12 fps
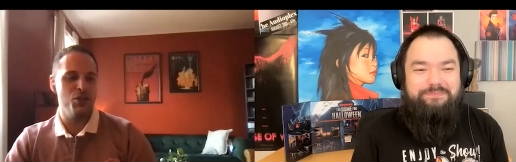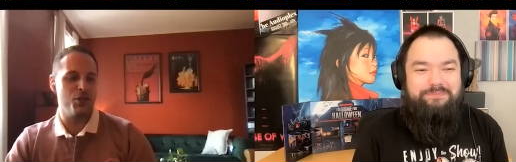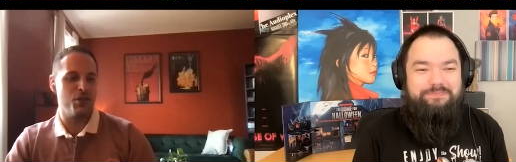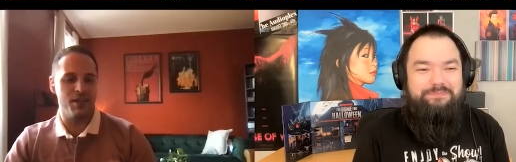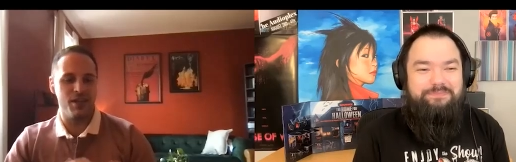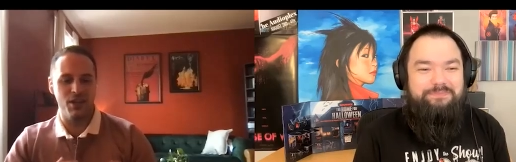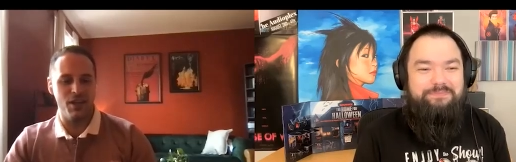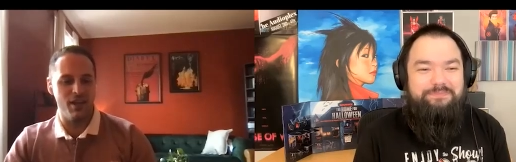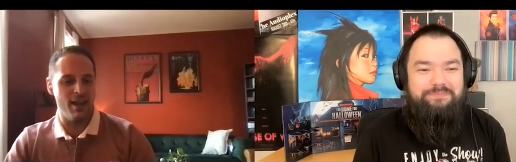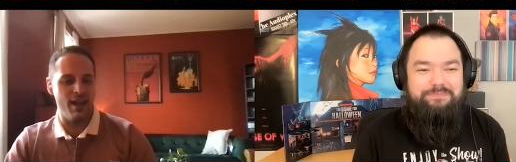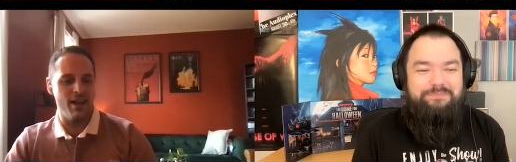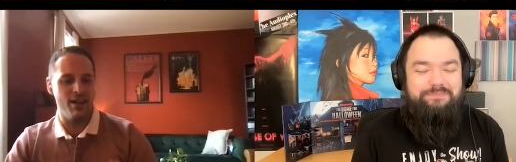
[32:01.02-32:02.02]
Speaker 1: you should
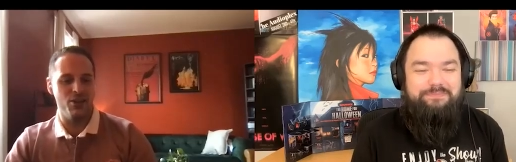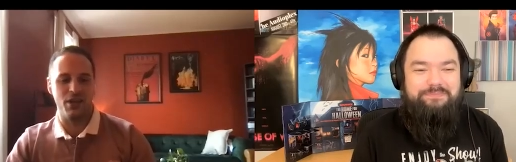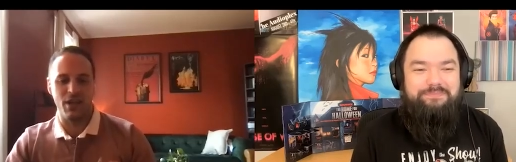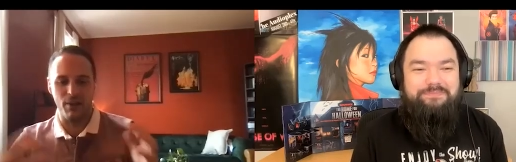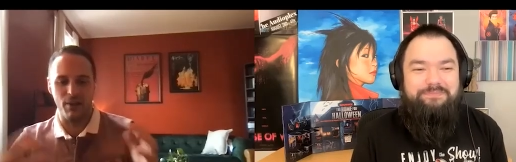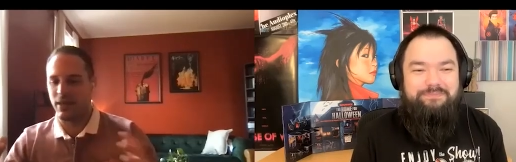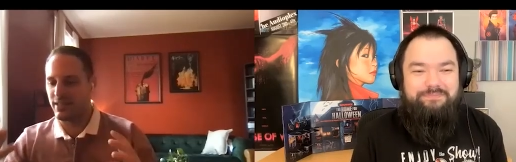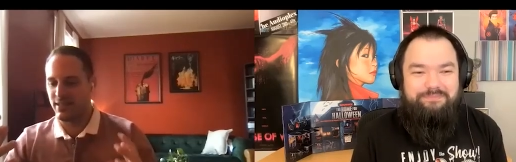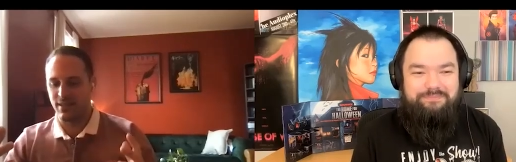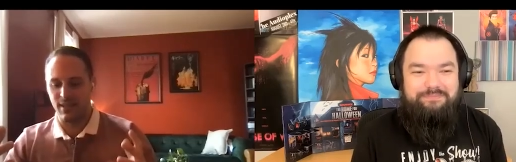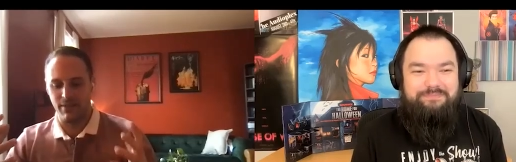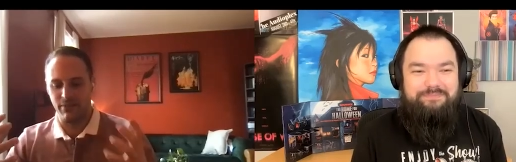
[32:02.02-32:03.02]
you should come
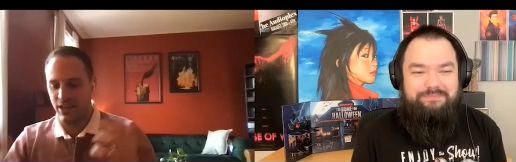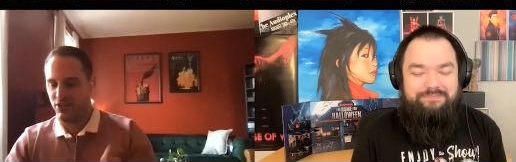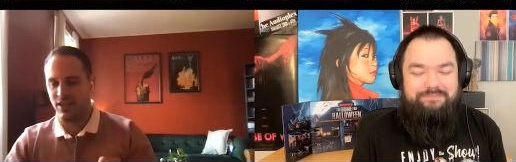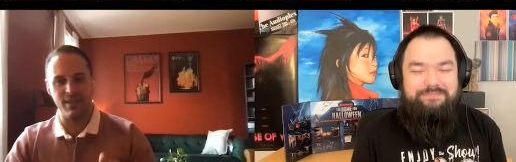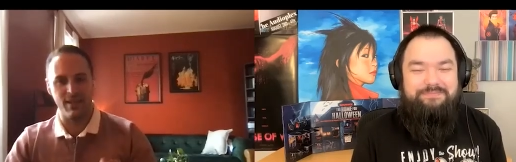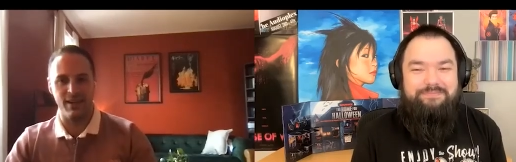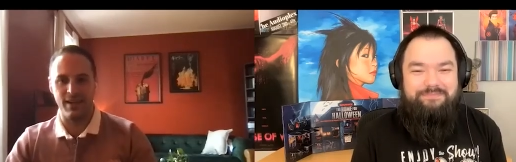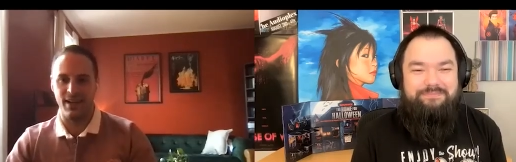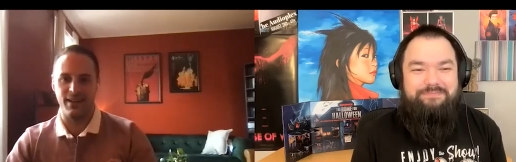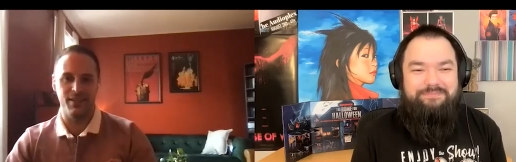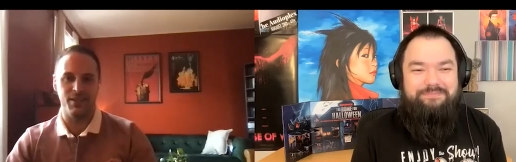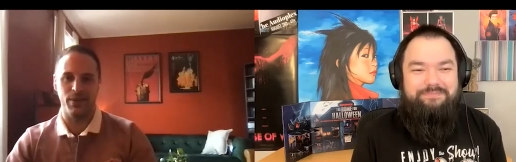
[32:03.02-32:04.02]
because VHS
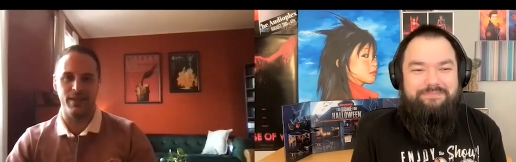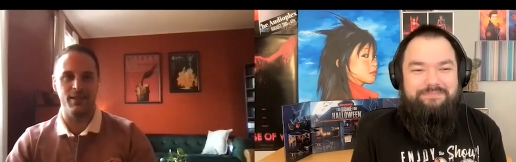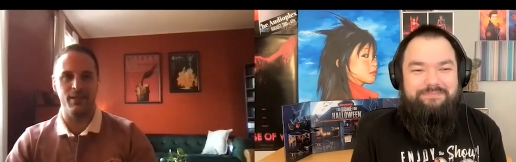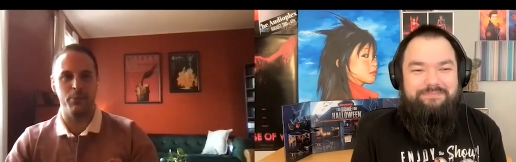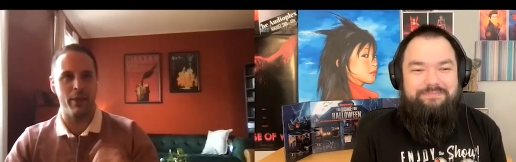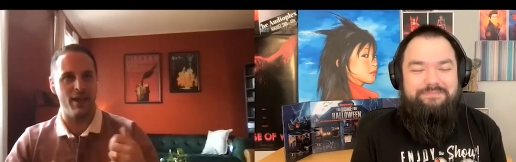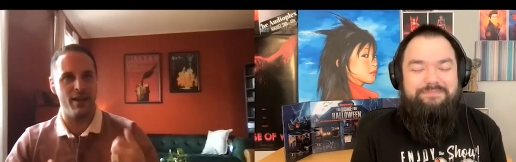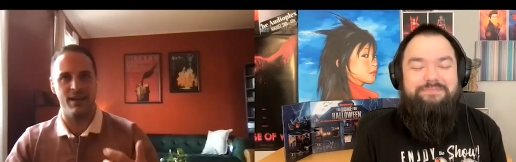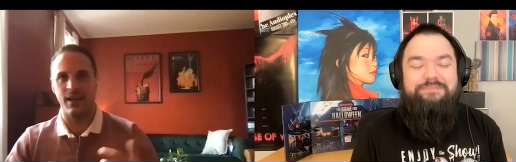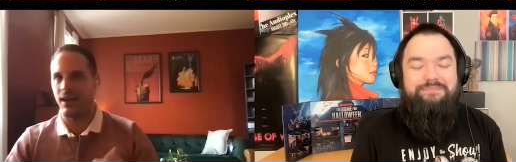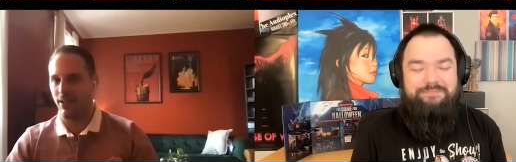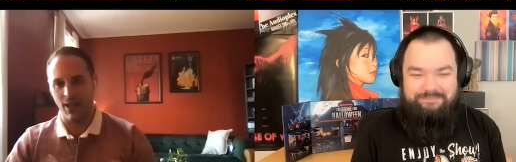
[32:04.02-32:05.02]
99 is so
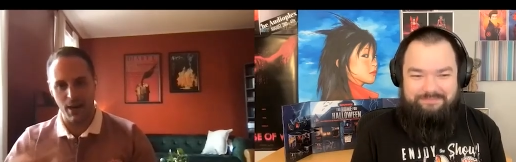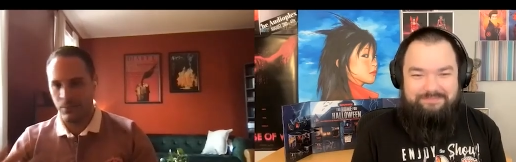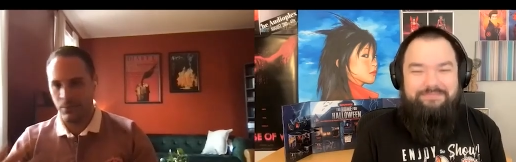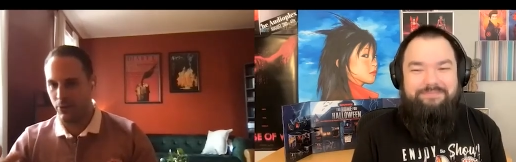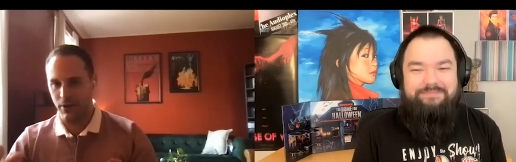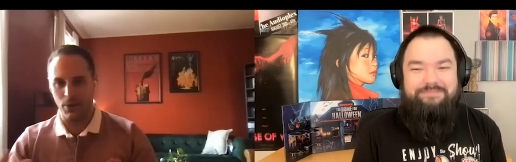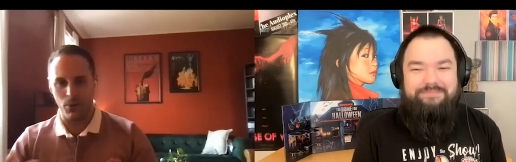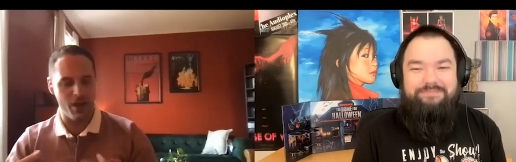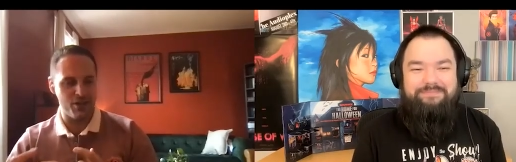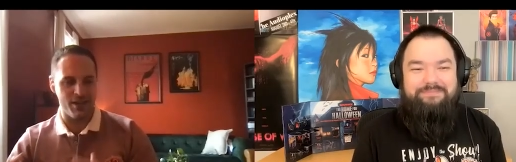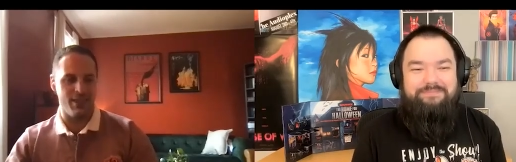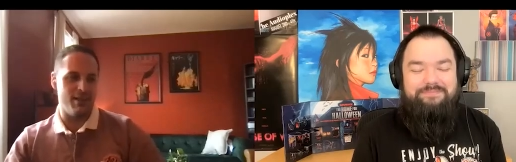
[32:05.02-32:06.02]
anticipated and a lot of people are gonna
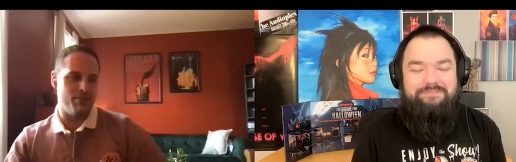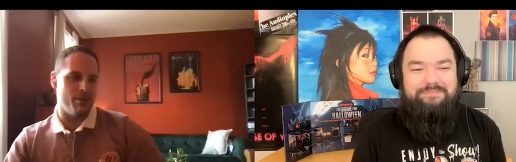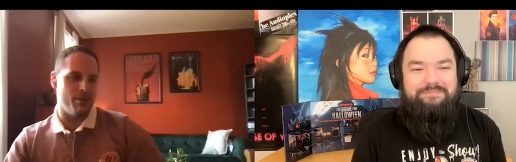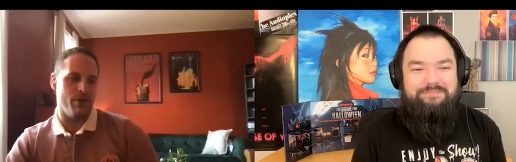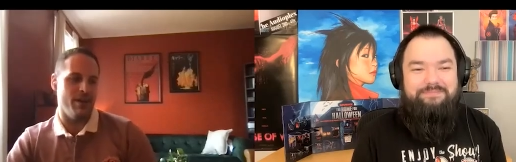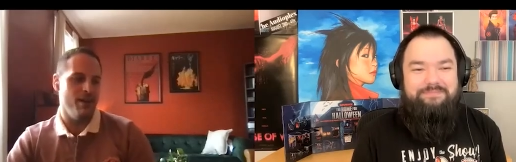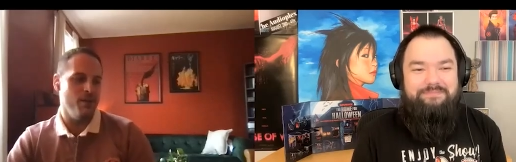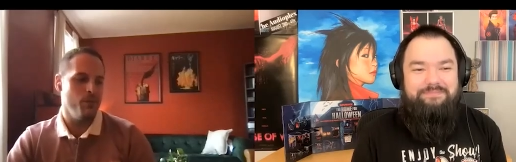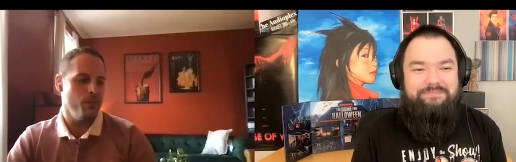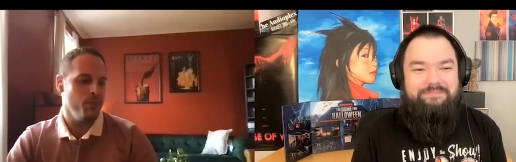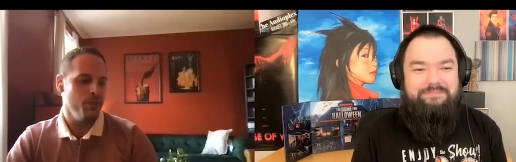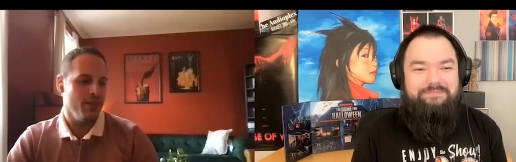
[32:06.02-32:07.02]
watch it, love it, but
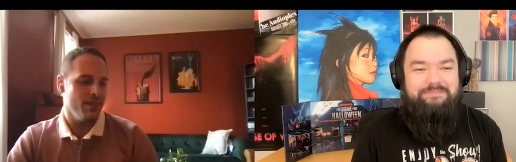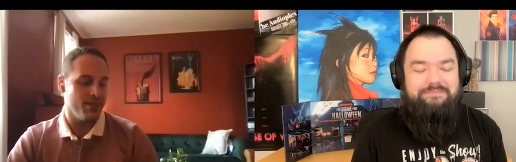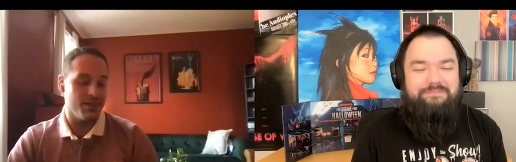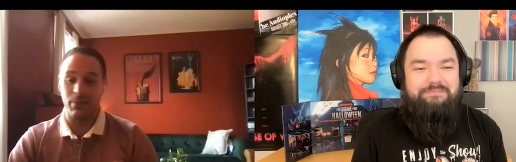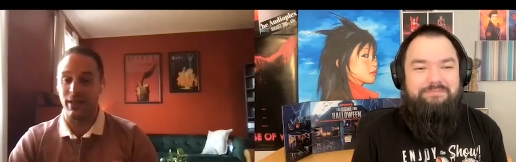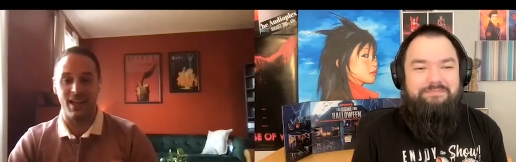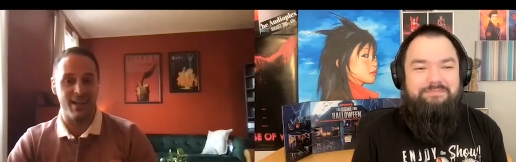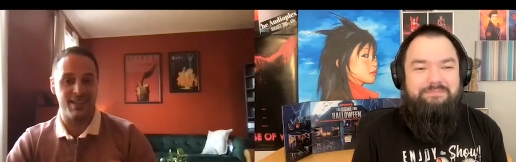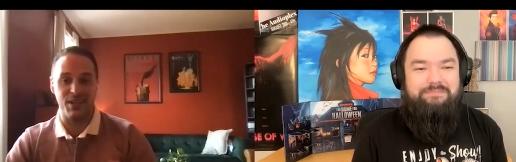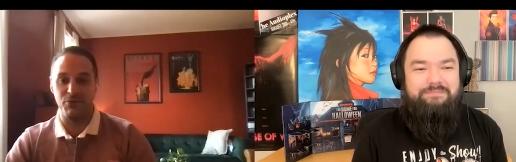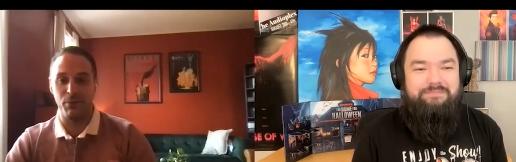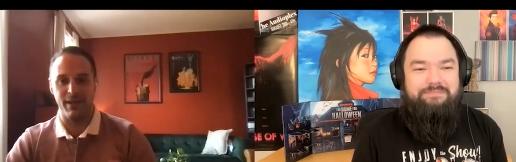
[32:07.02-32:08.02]
there's gonna be a lot of
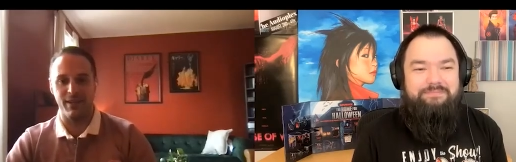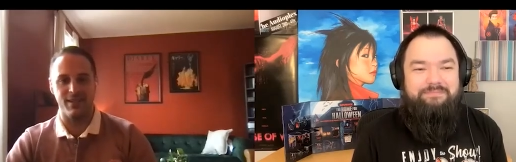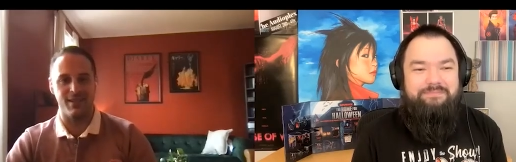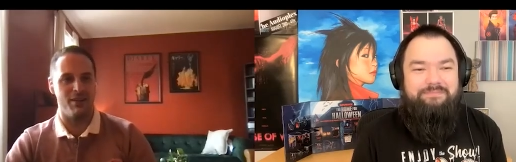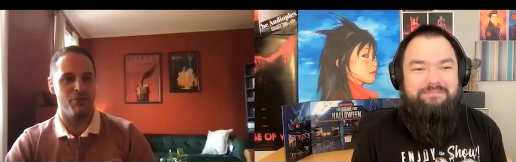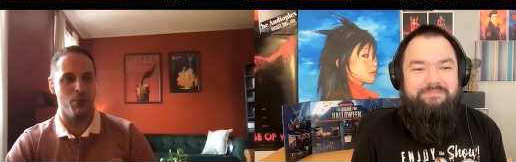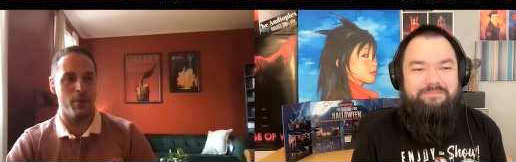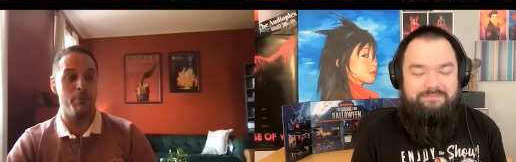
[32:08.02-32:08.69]
stuff you might discover.